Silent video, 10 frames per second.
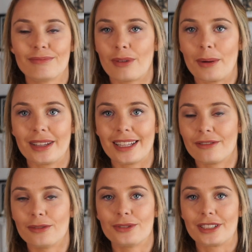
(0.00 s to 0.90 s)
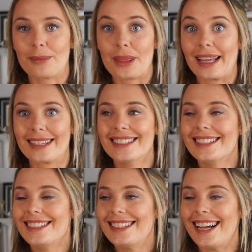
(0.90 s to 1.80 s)
Premier League football team thing,
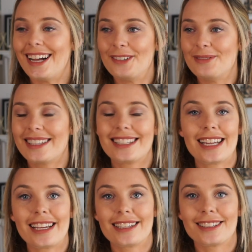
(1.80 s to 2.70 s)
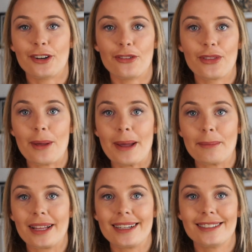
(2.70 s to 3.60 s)
and they take off their
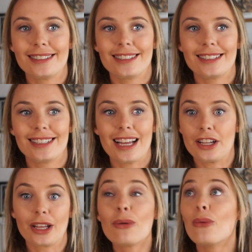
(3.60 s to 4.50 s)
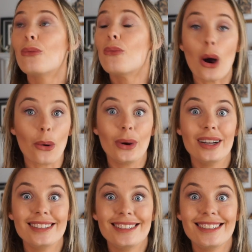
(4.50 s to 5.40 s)
main player and you're like, whoa.
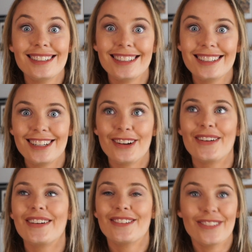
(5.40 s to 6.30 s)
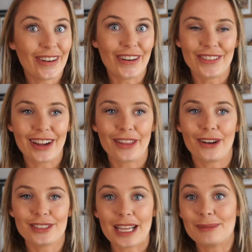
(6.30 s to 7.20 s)
Whoa, now the
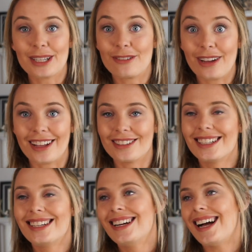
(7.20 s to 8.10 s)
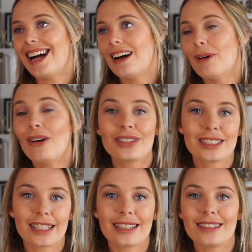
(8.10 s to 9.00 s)
whole team's gonna fail.
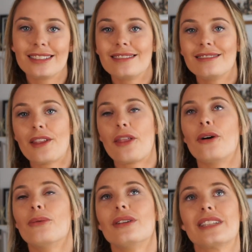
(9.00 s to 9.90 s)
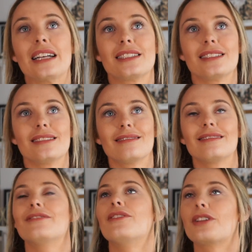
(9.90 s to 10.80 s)
Obviously the whole world hasn't
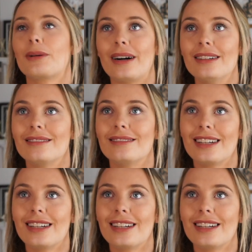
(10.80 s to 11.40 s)
fallen apart.